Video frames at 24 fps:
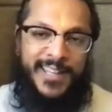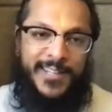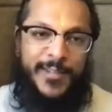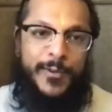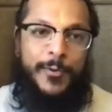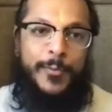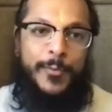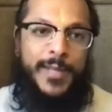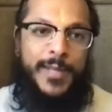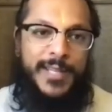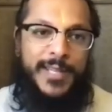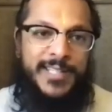there
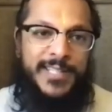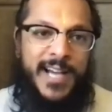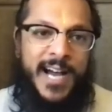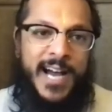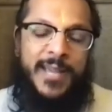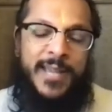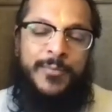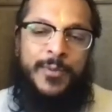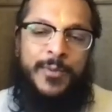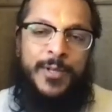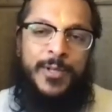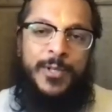will be a
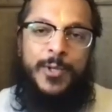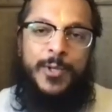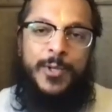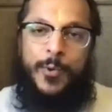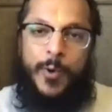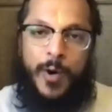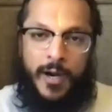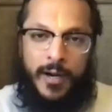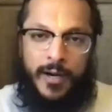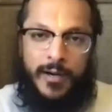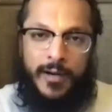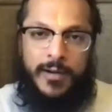time when
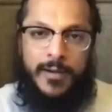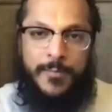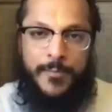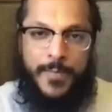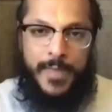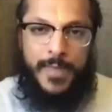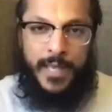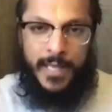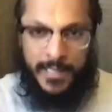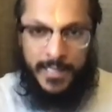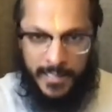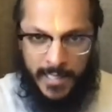you are
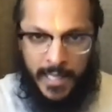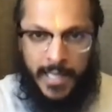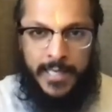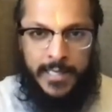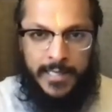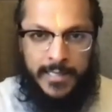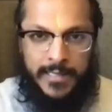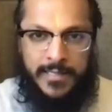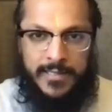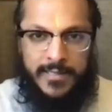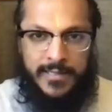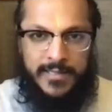
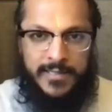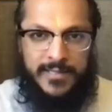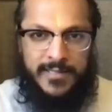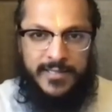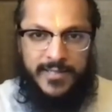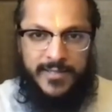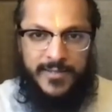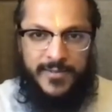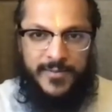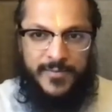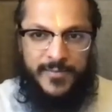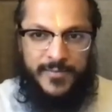enlightened.
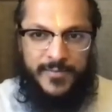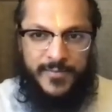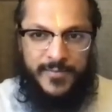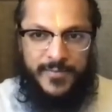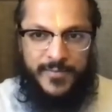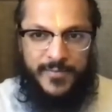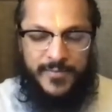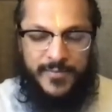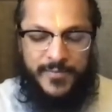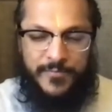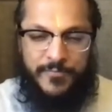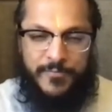
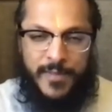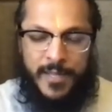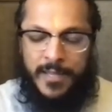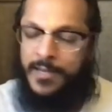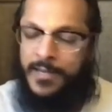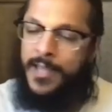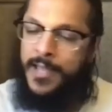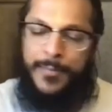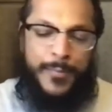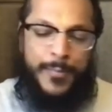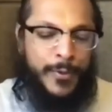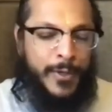
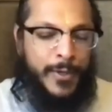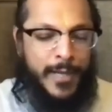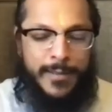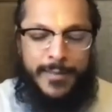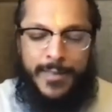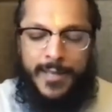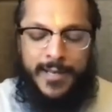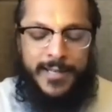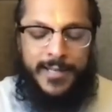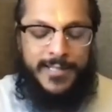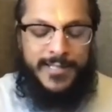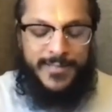And I pray
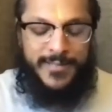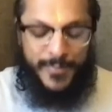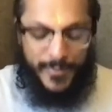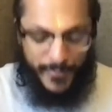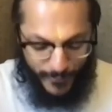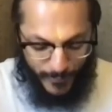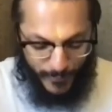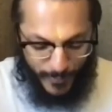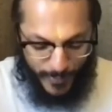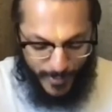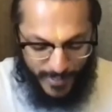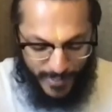that it's
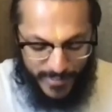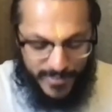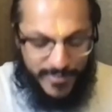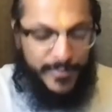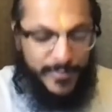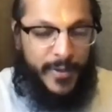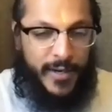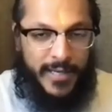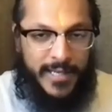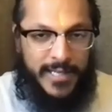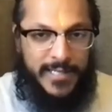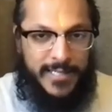before this
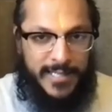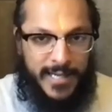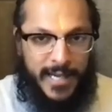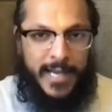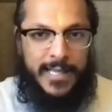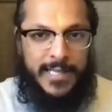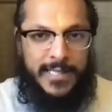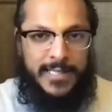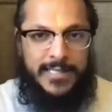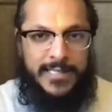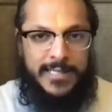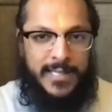body
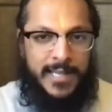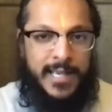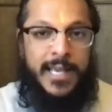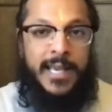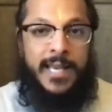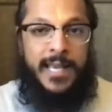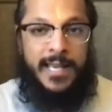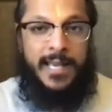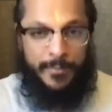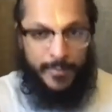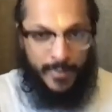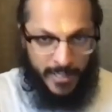dies,
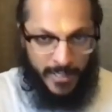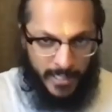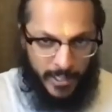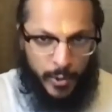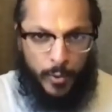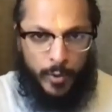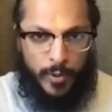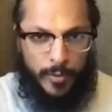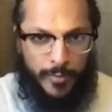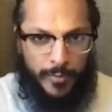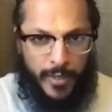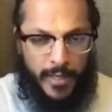meaning
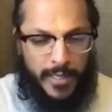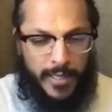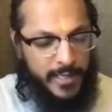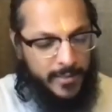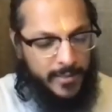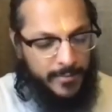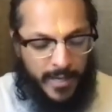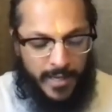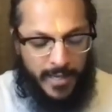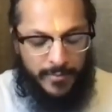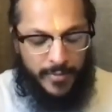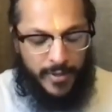your body,
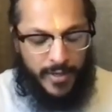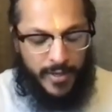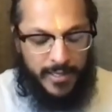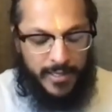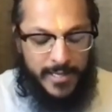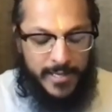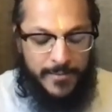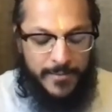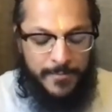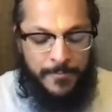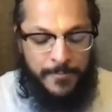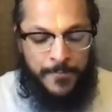my body.